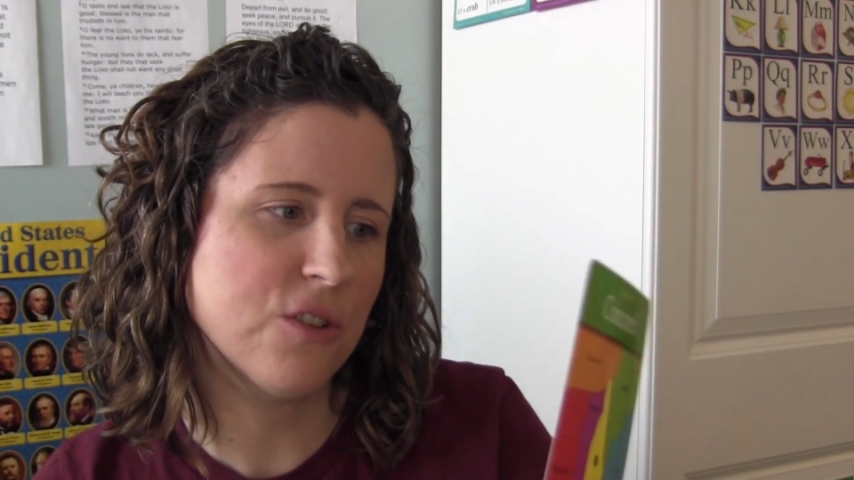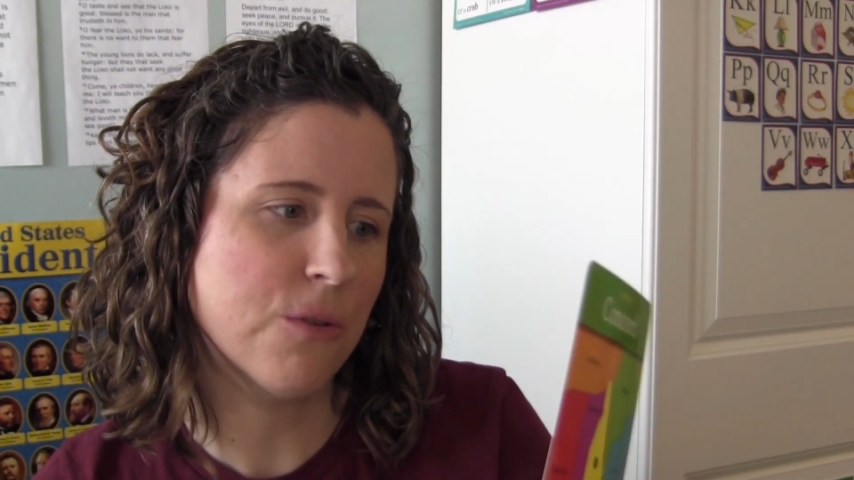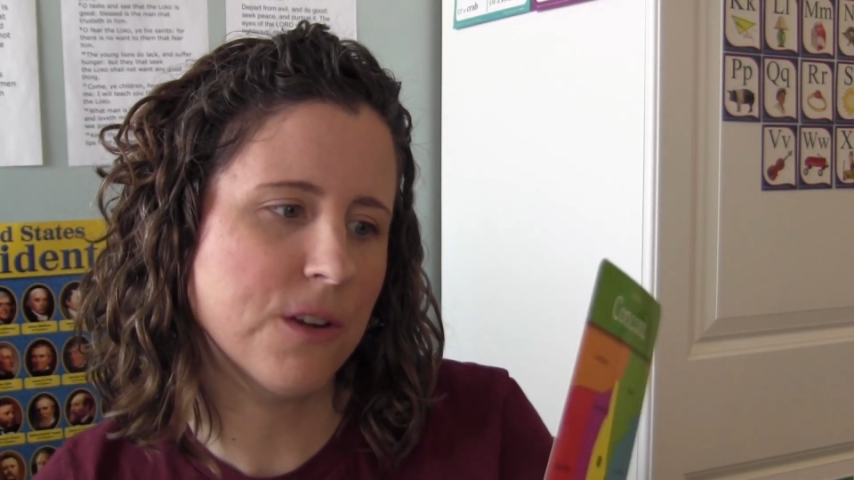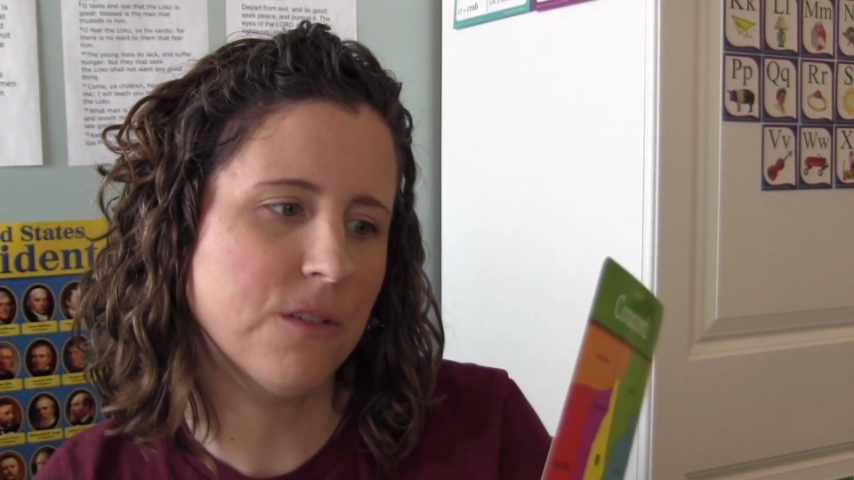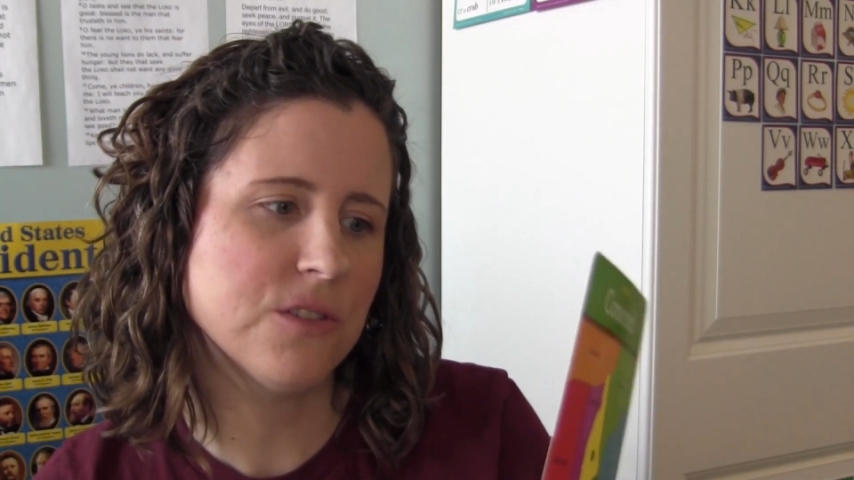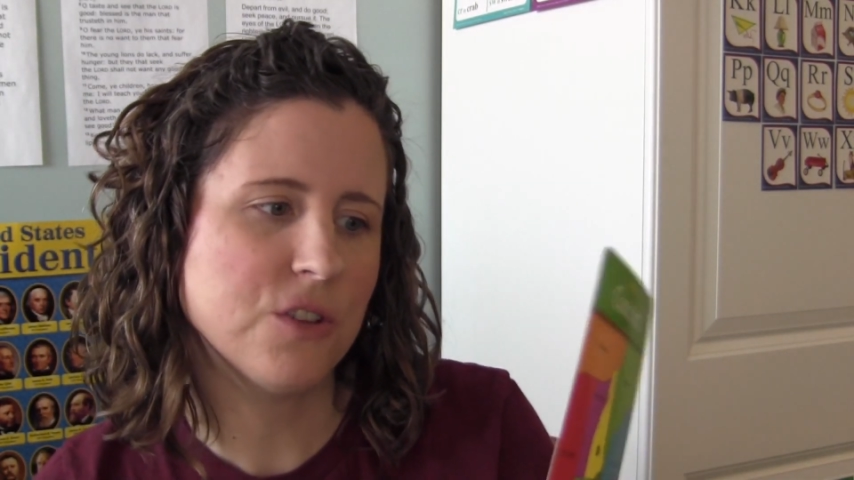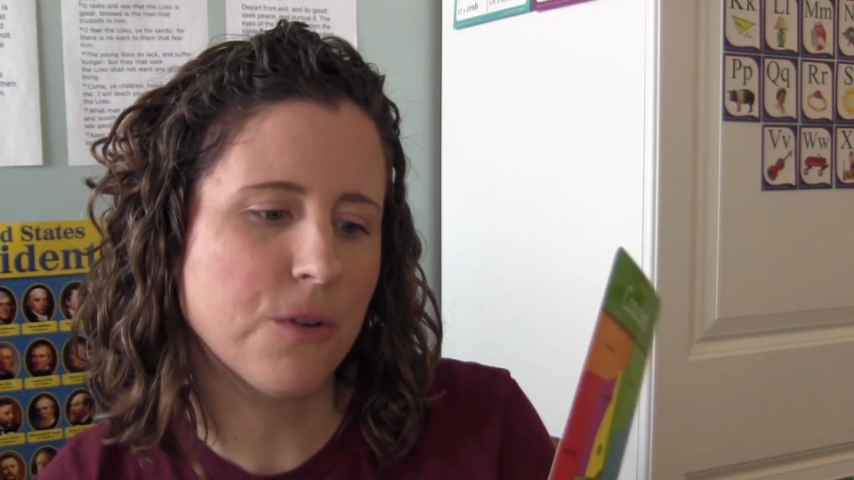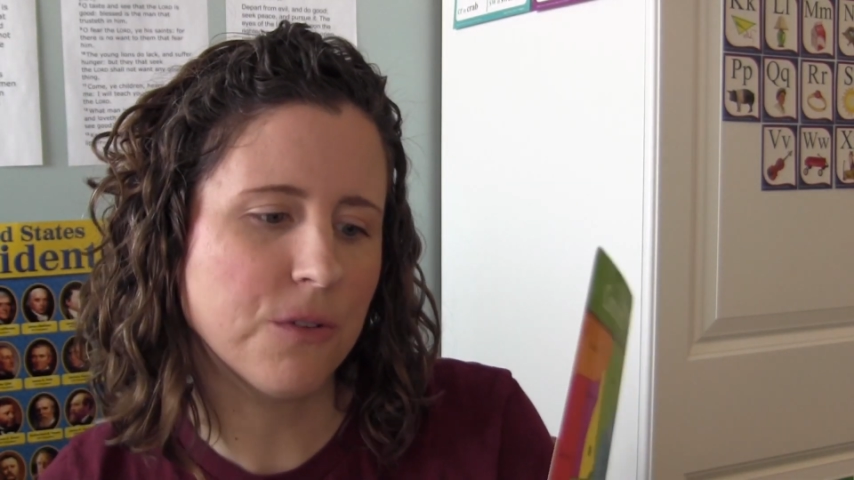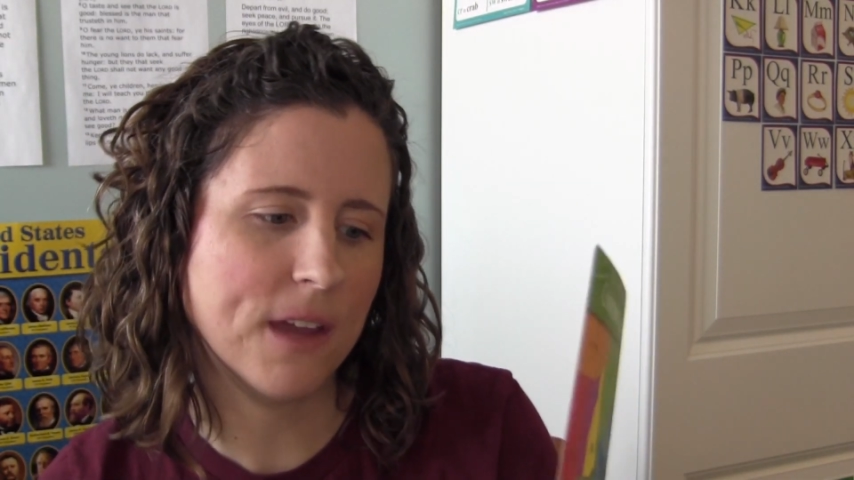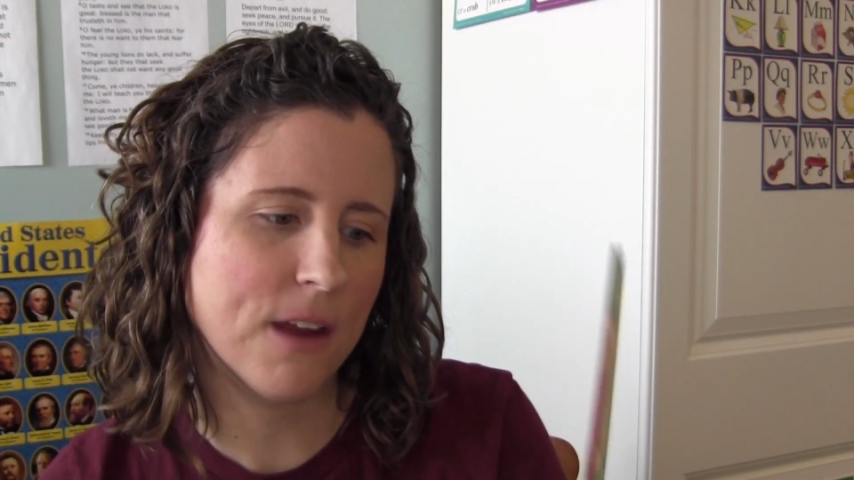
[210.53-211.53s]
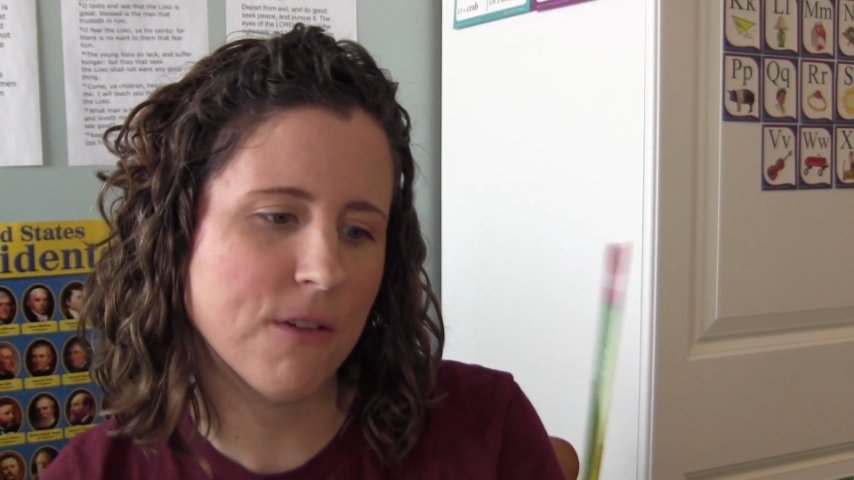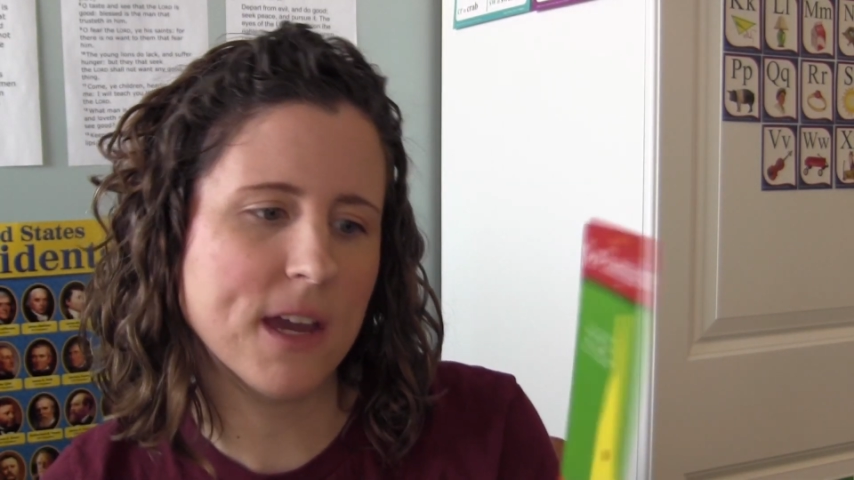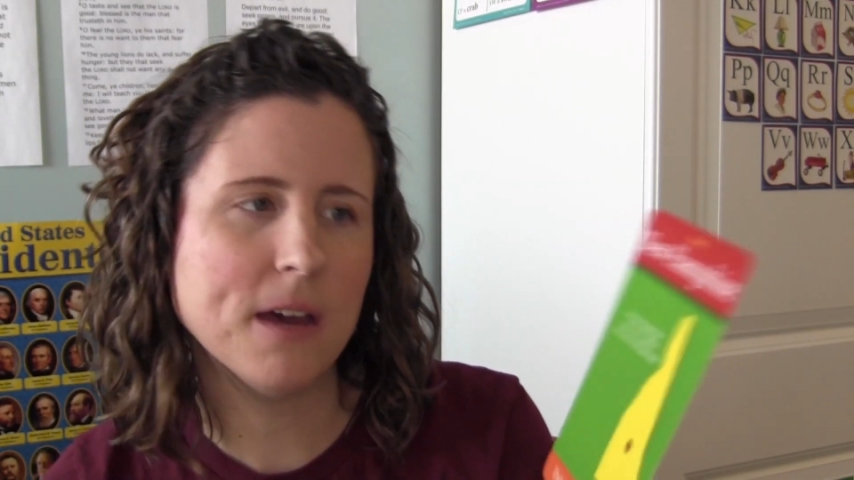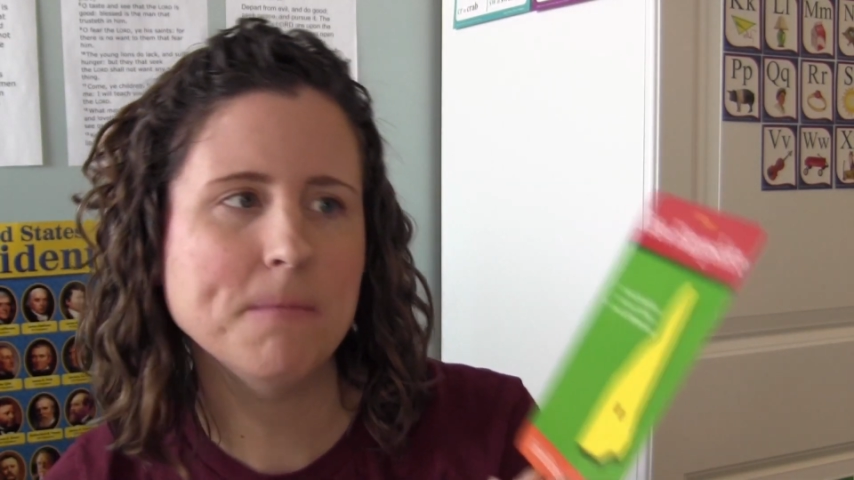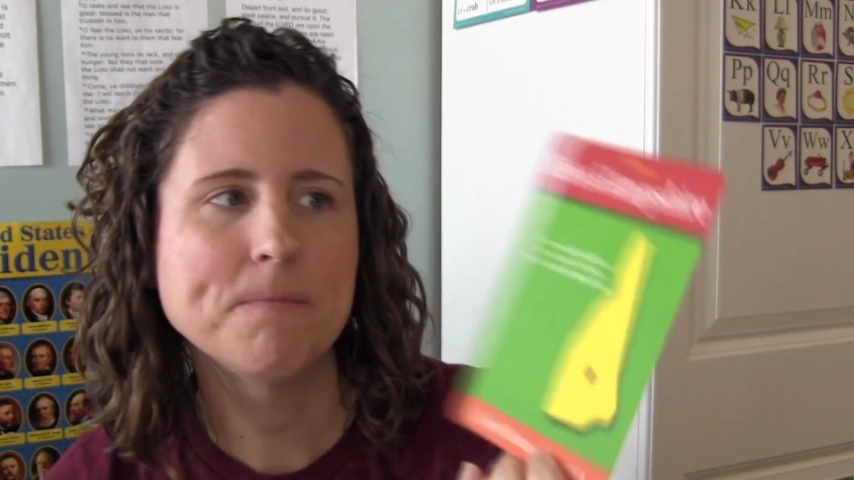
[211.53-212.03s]
total, total
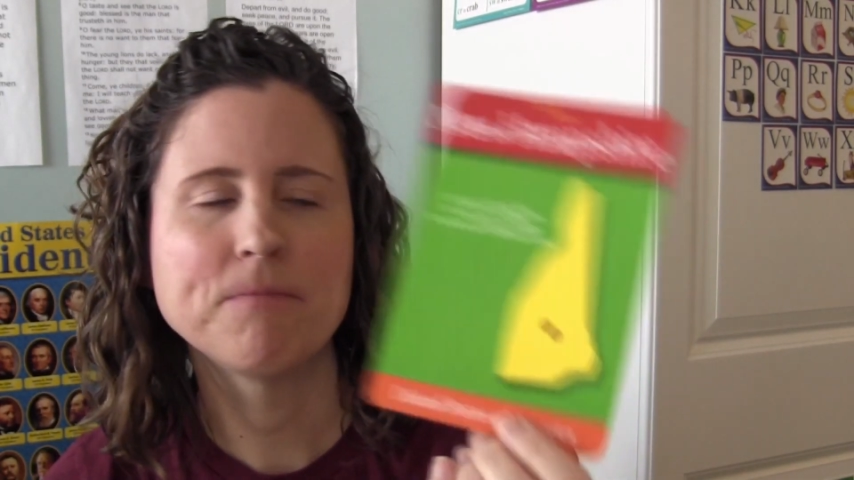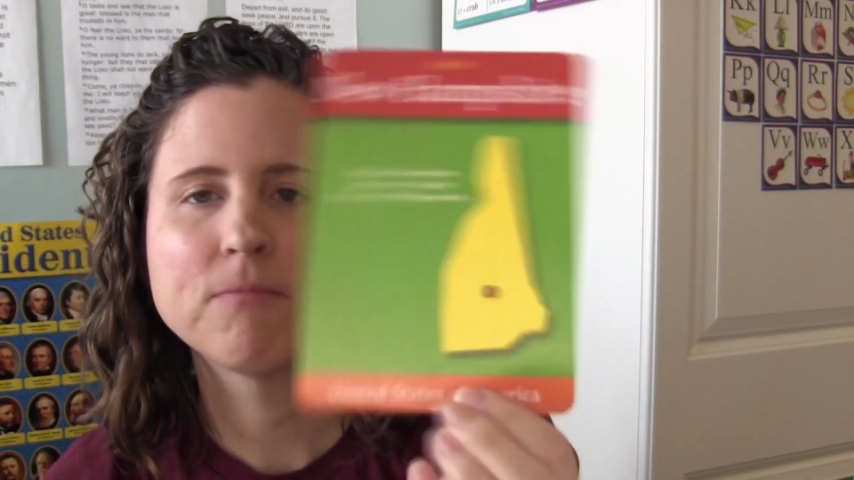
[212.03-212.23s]
area.